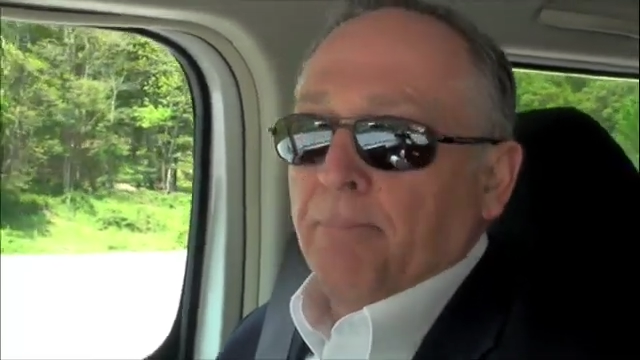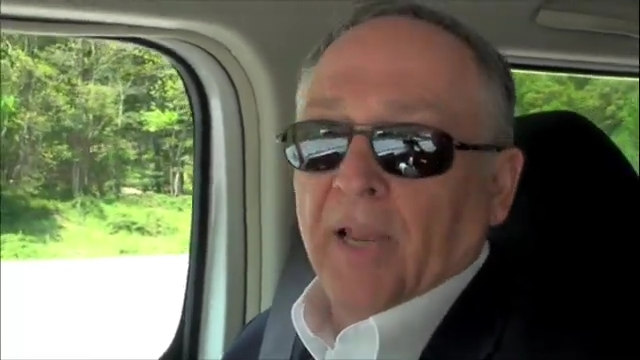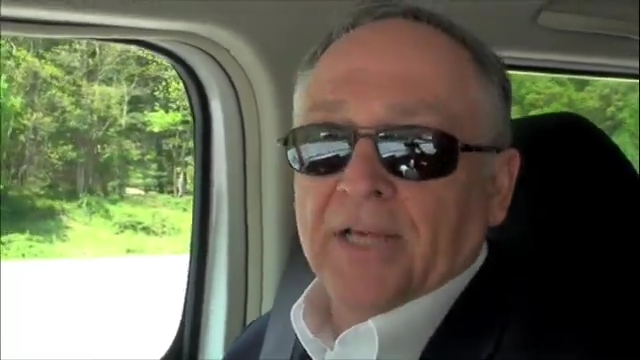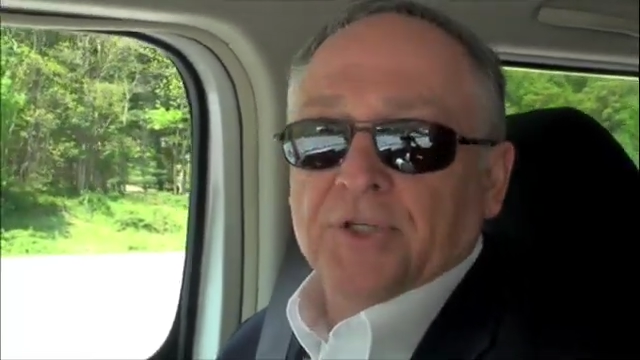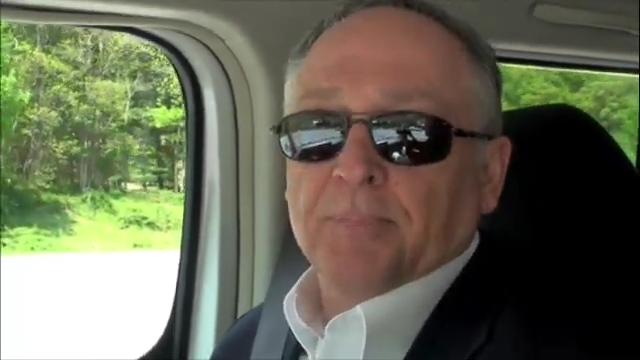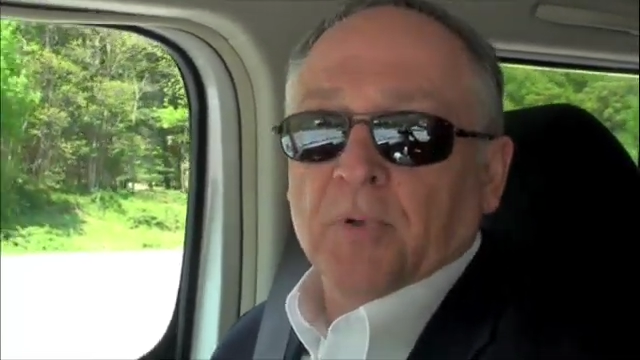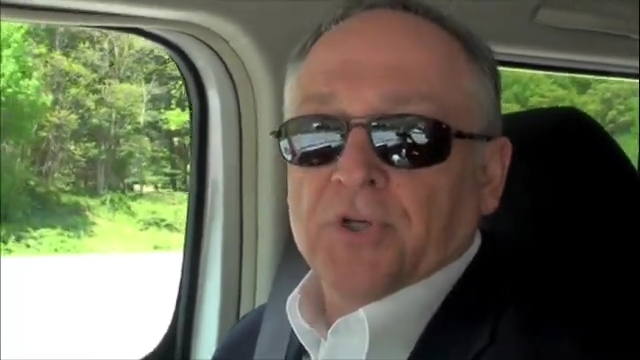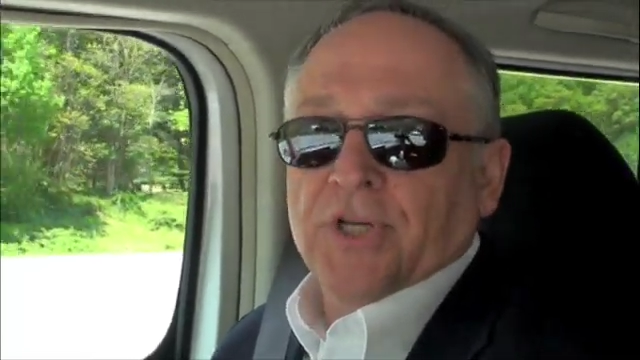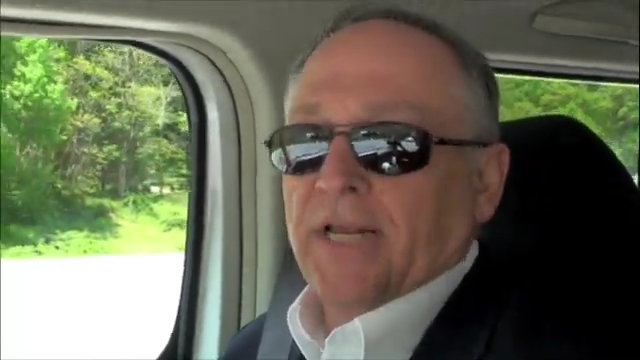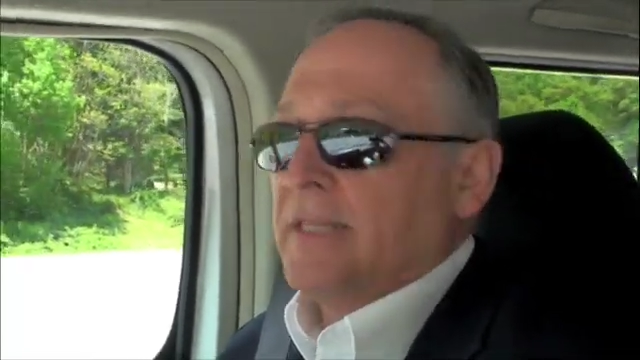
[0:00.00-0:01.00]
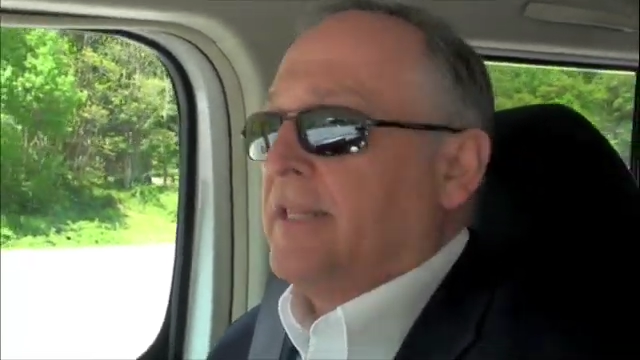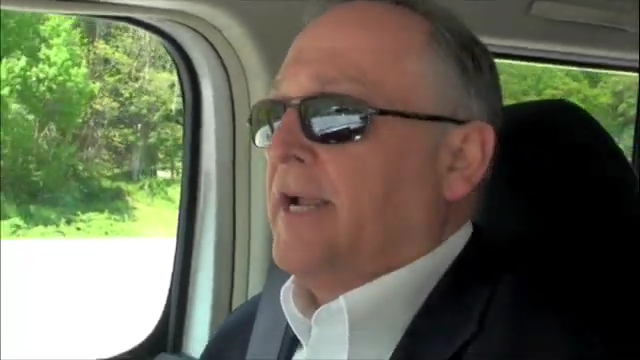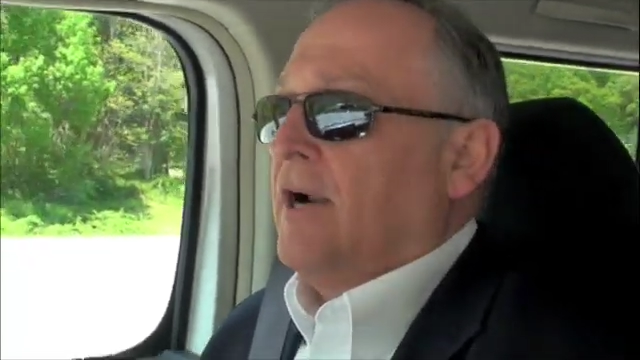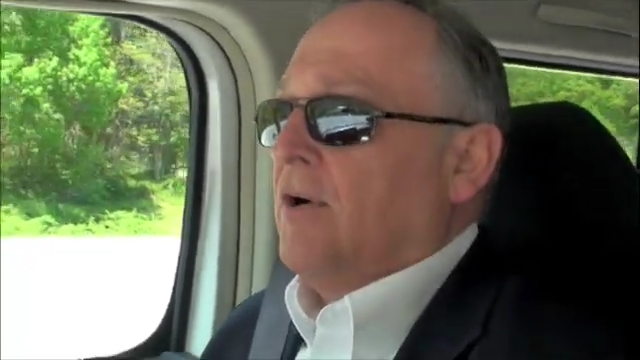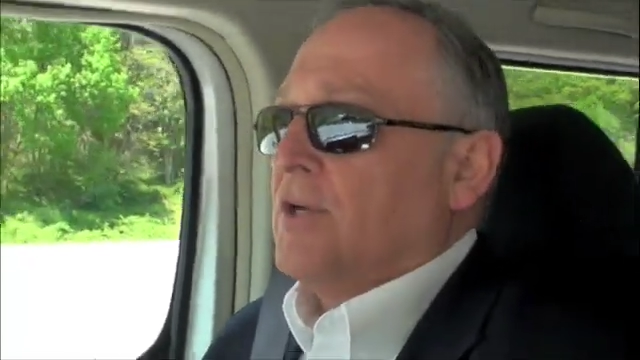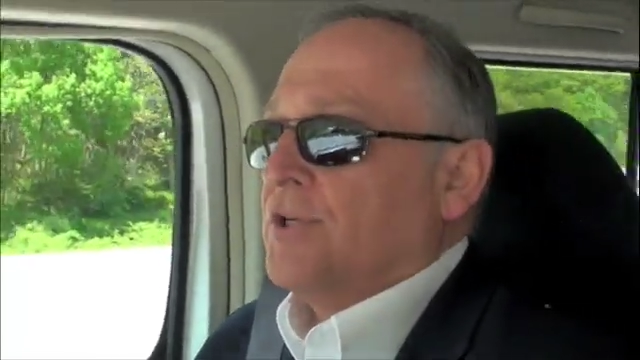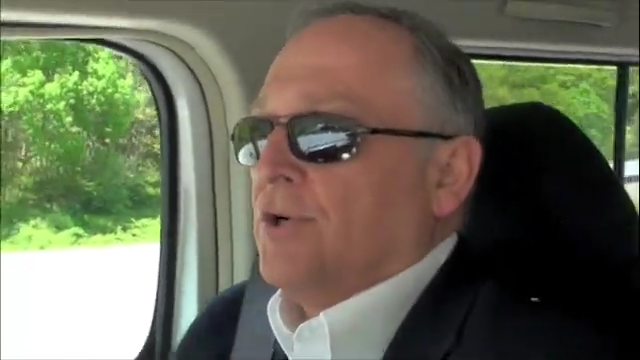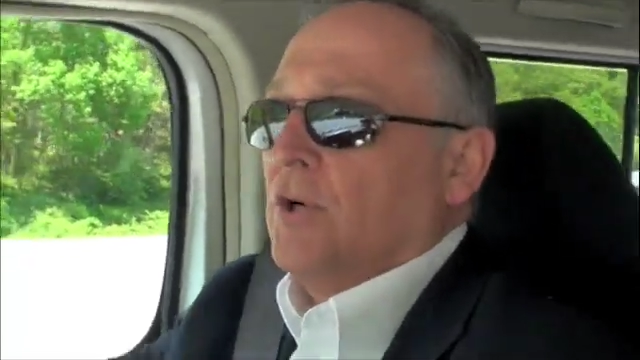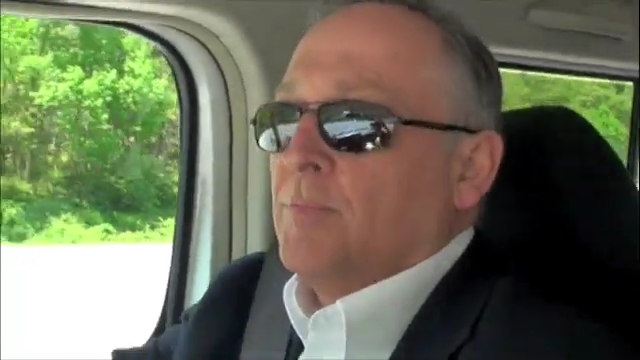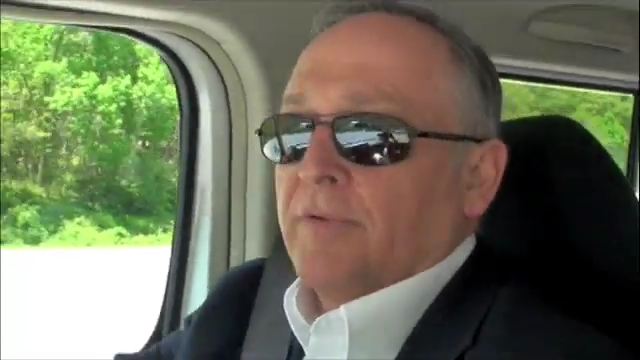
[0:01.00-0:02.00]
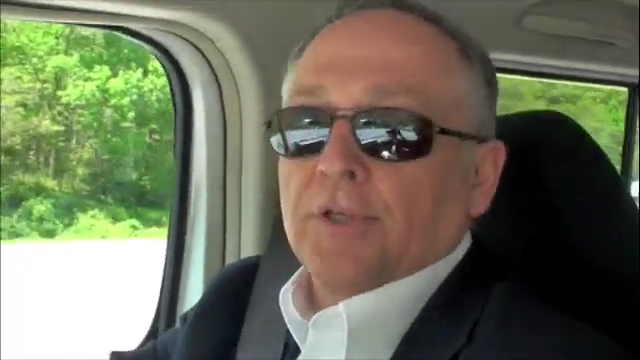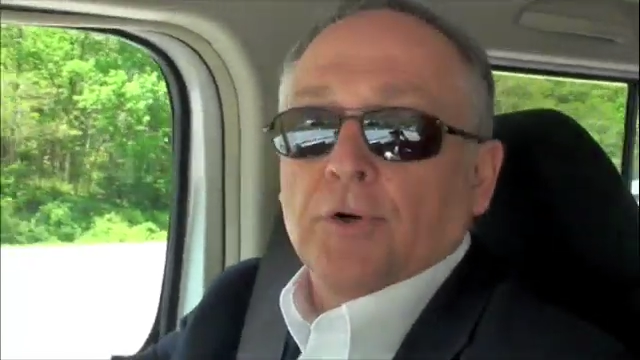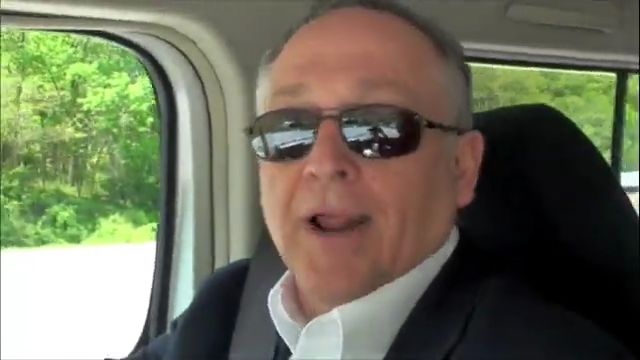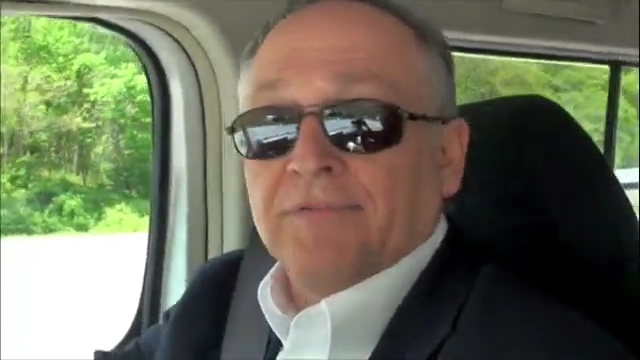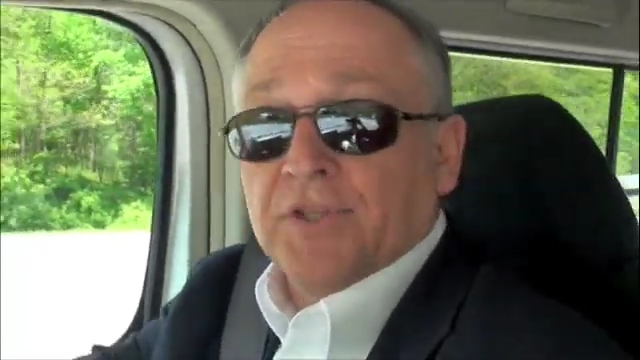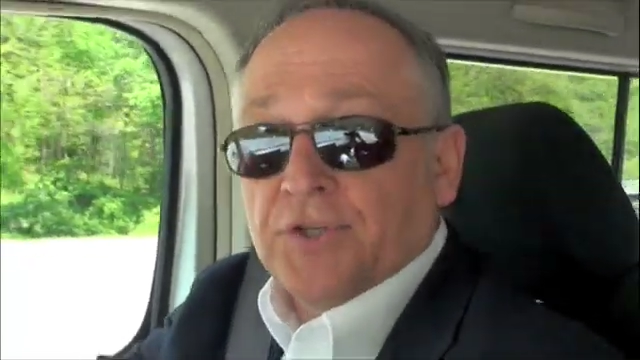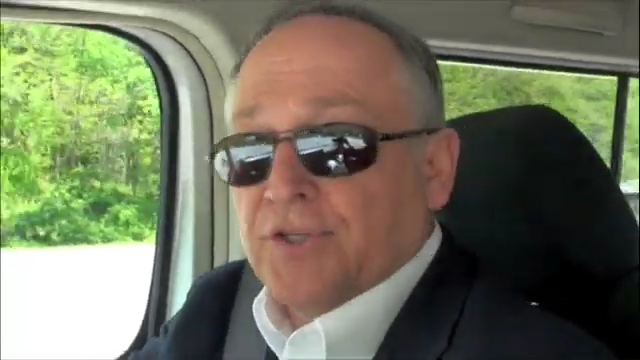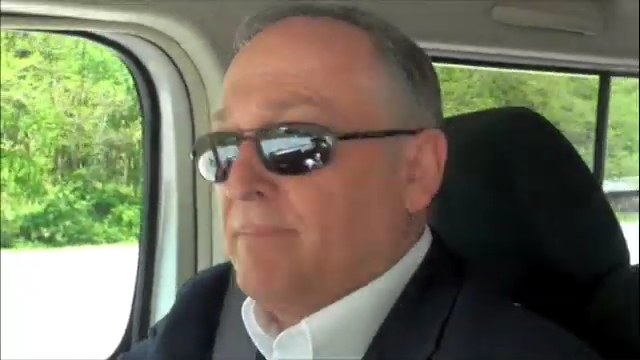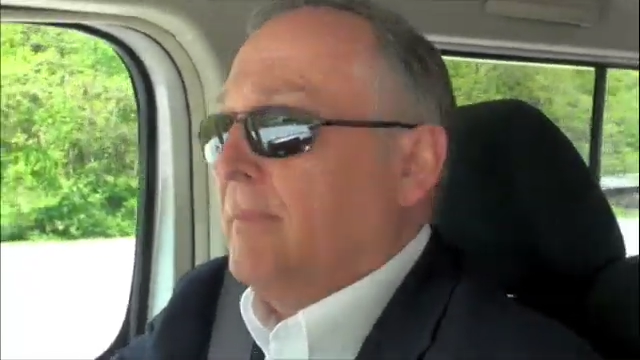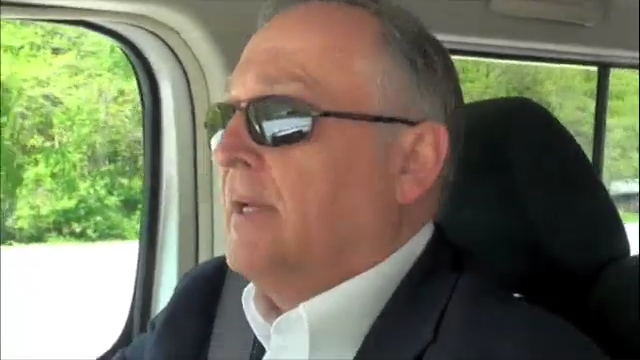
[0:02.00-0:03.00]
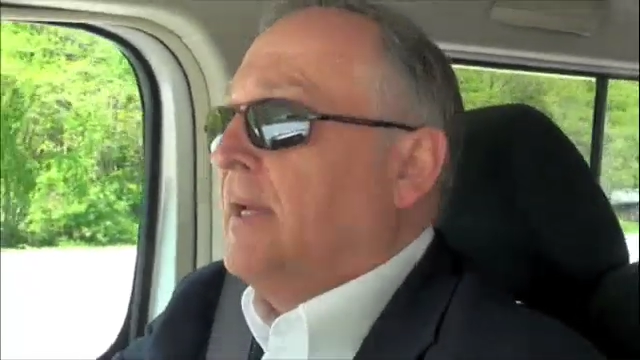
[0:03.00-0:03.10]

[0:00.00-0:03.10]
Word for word: plus percent there in terms of the drive system